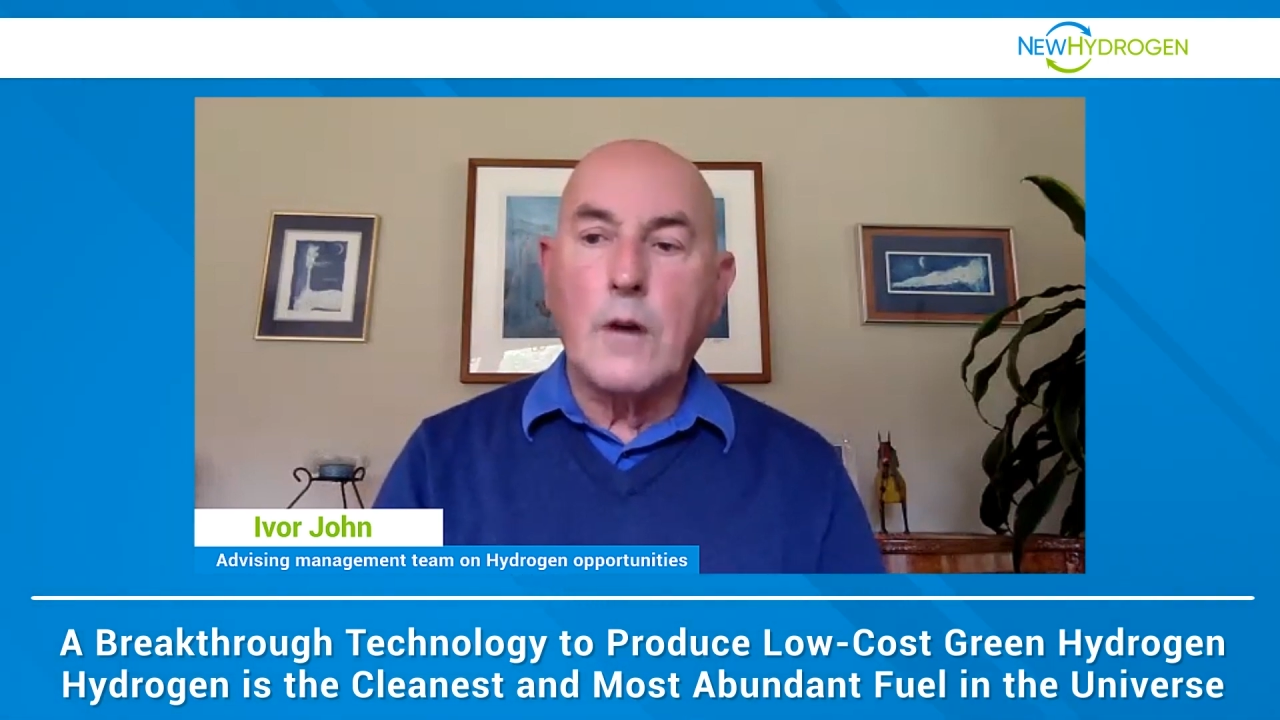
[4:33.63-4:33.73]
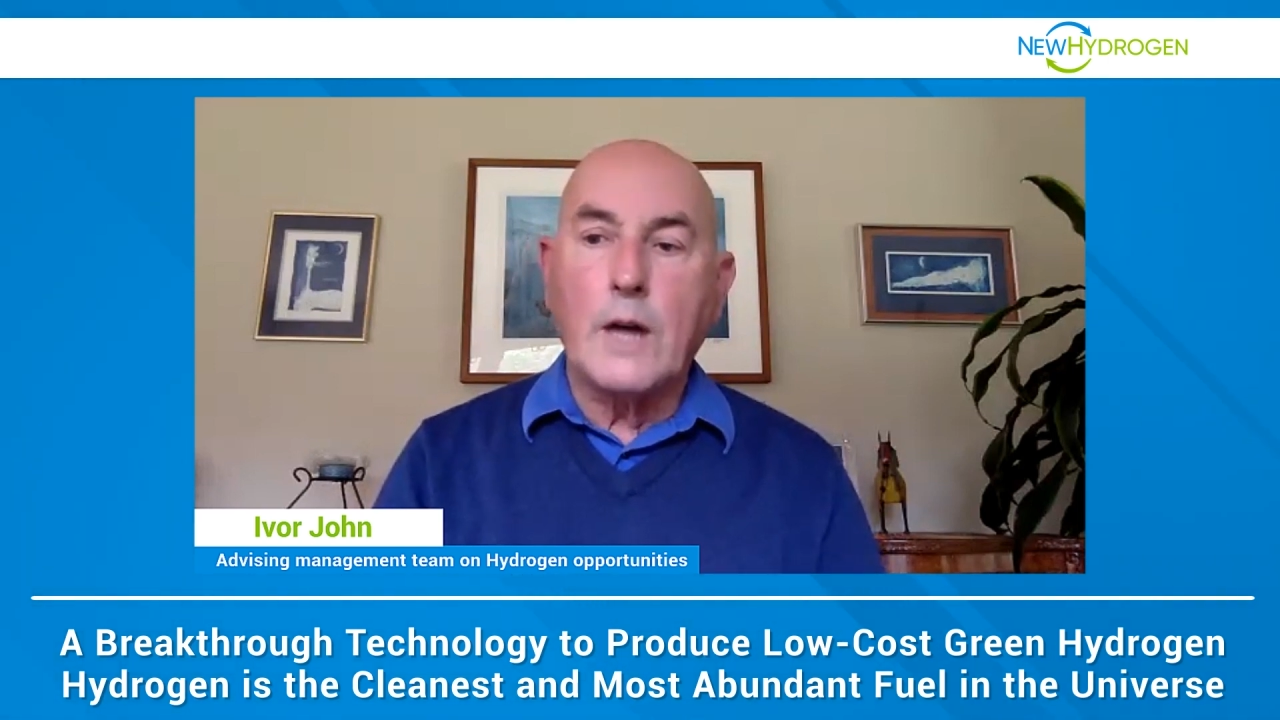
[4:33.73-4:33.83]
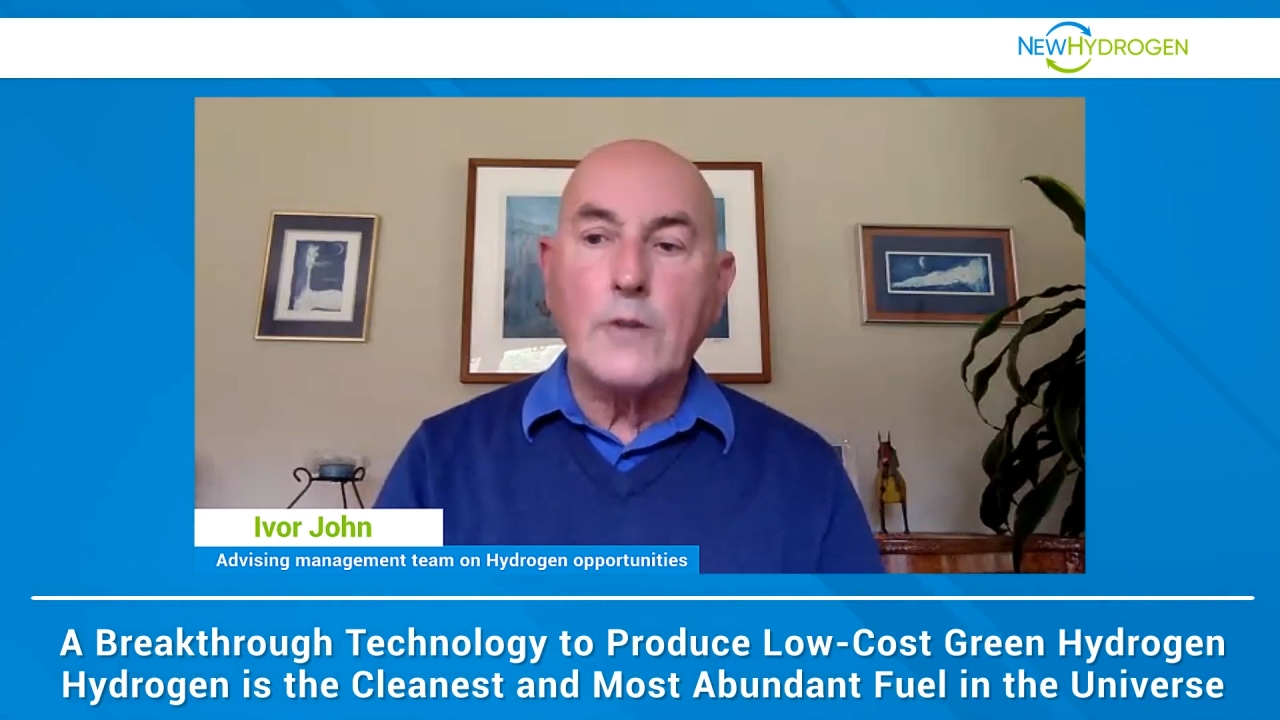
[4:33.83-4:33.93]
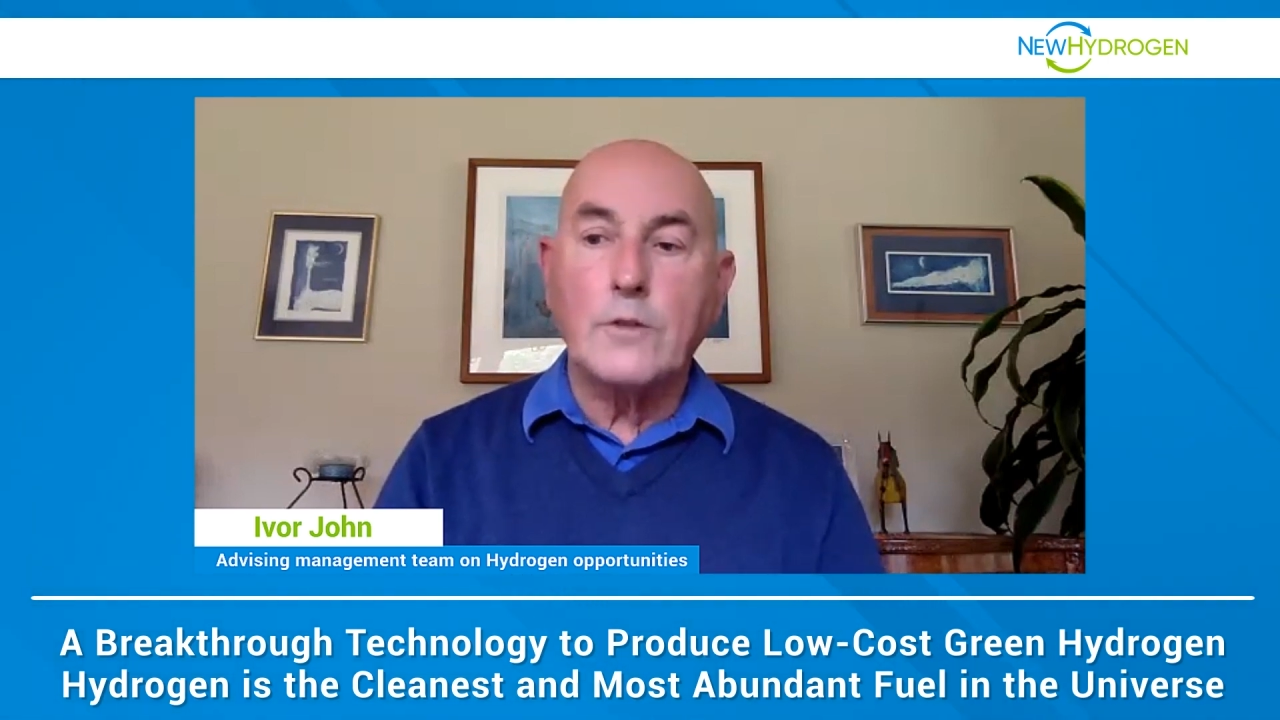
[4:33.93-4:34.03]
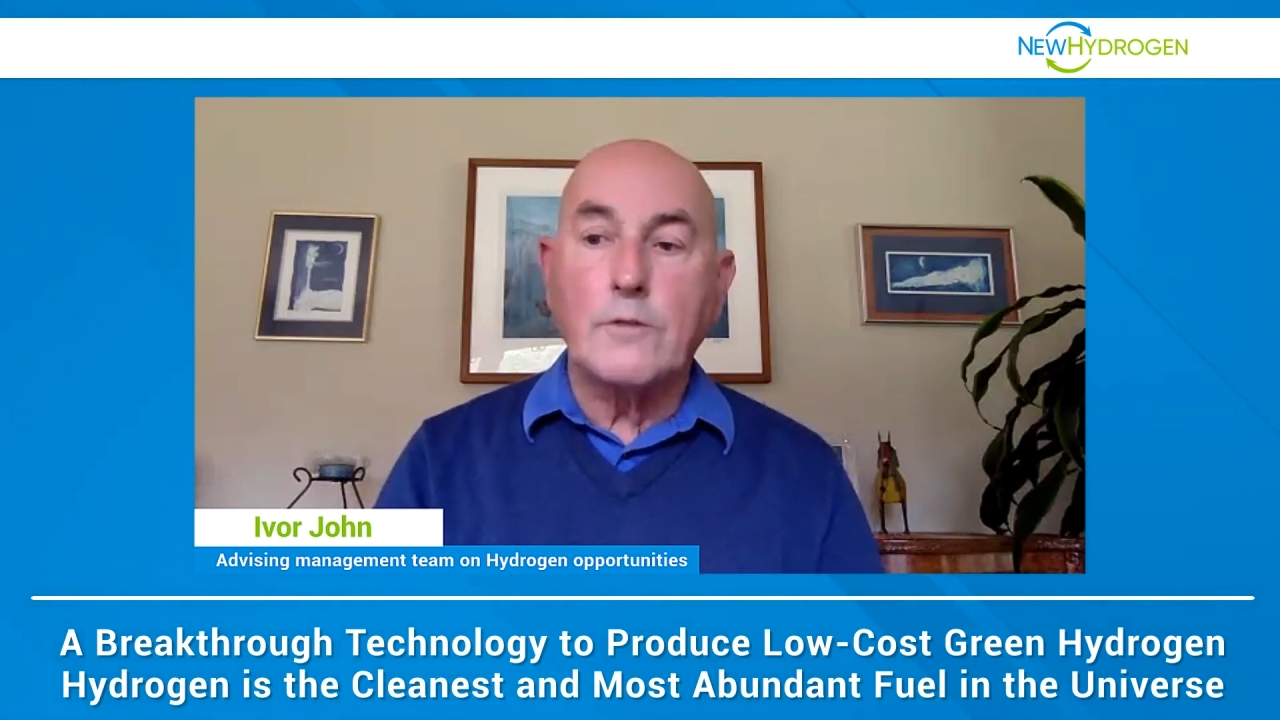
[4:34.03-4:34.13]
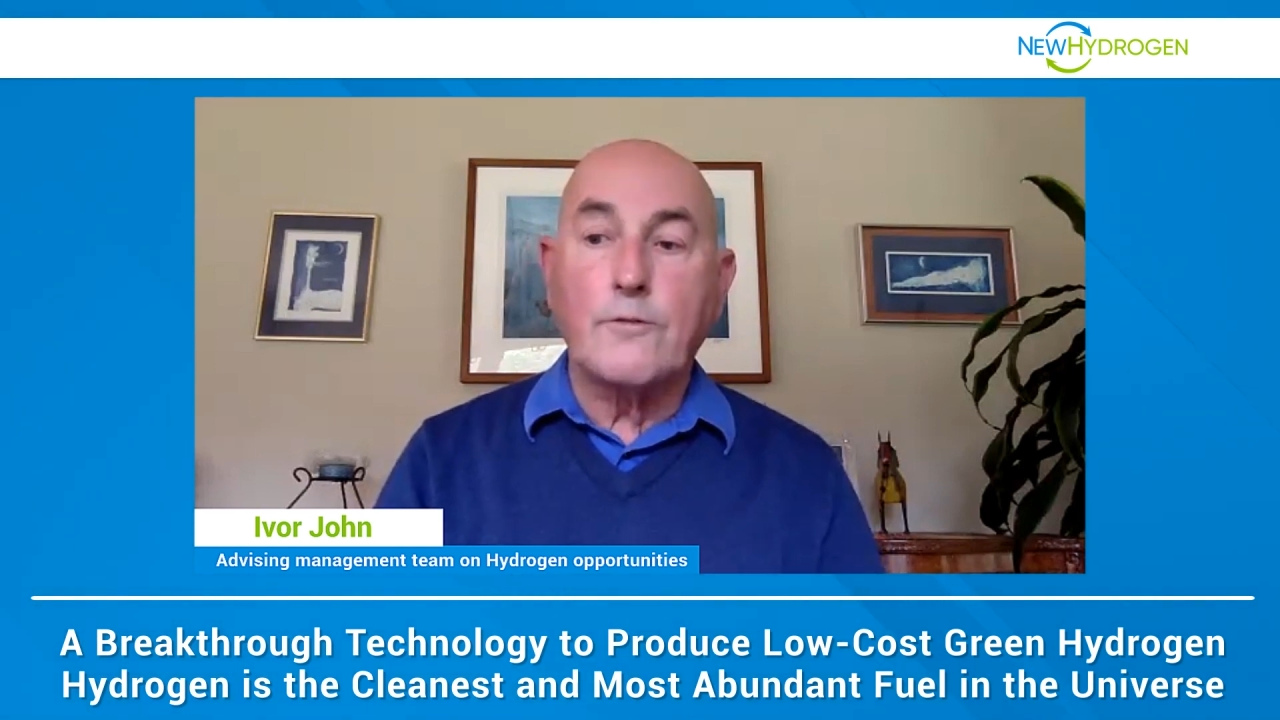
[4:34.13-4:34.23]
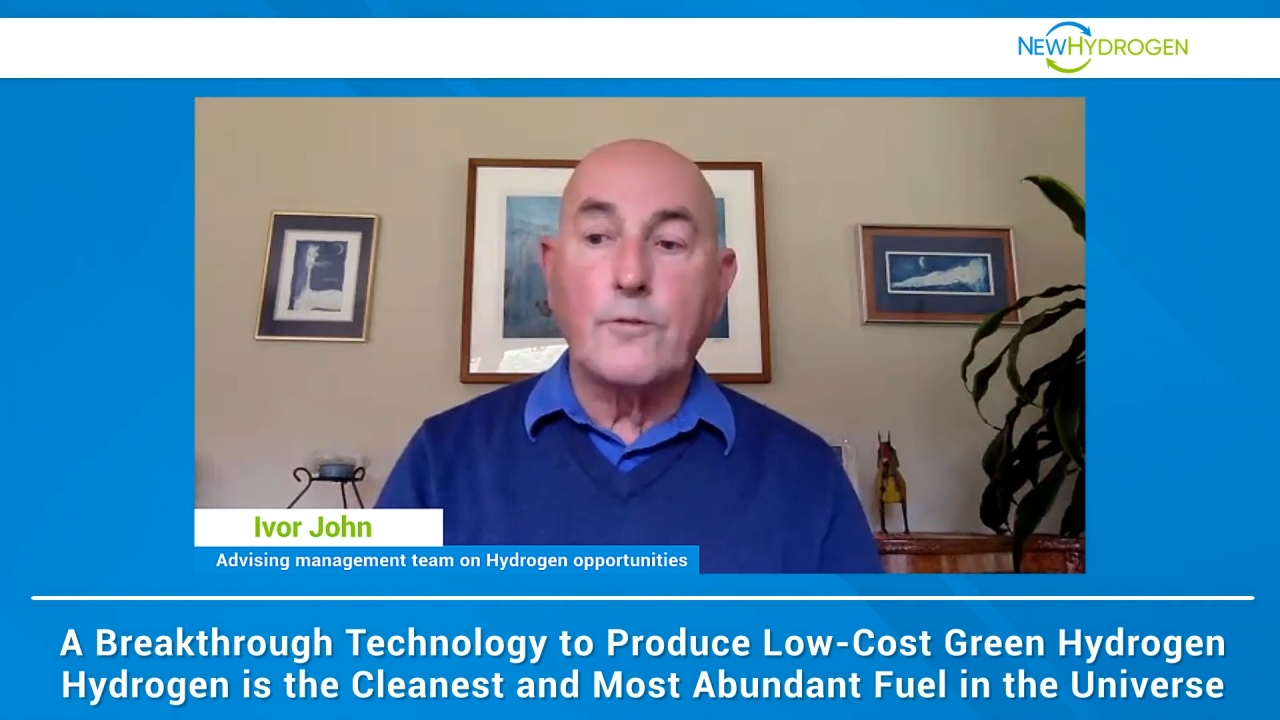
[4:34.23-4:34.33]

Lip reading: hydrogen